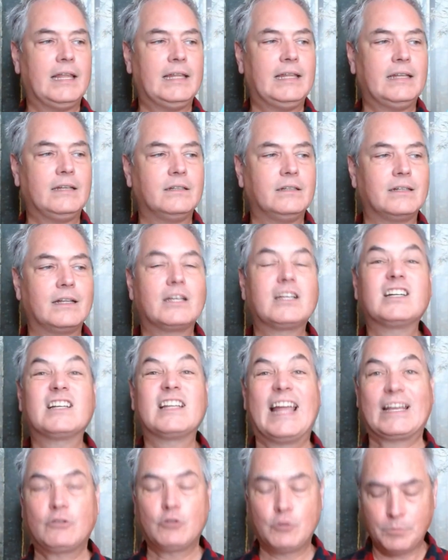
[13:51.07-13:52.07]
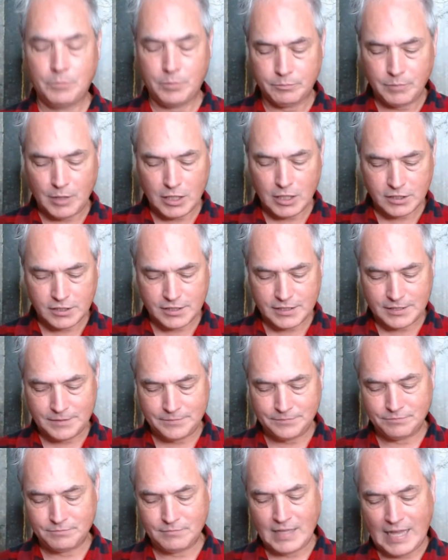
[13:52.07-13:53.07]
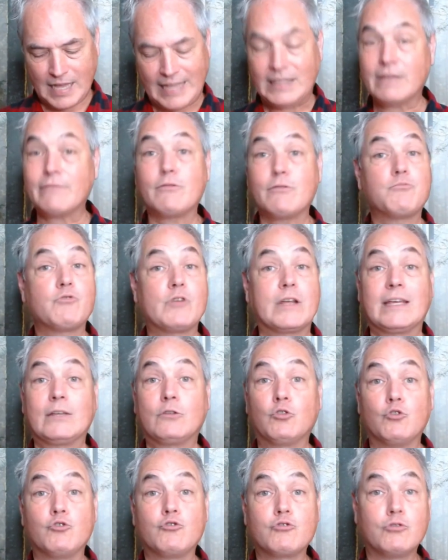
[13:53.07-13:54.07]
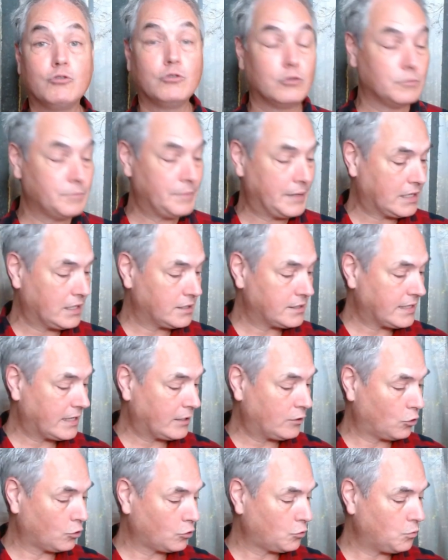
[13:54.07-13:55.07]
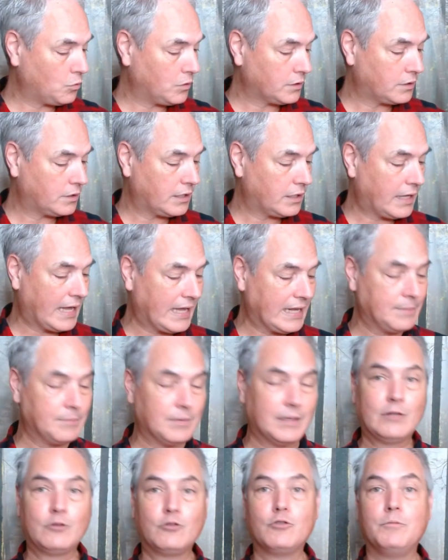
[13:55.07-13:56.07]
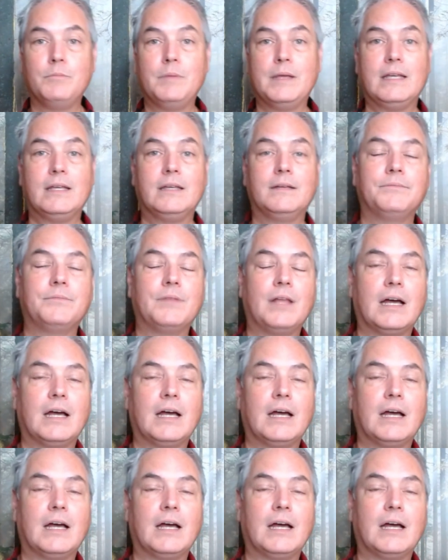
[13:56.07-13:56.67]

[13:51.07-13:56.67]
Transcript: little collector box, and never bring it to school because I don't want anybody to be,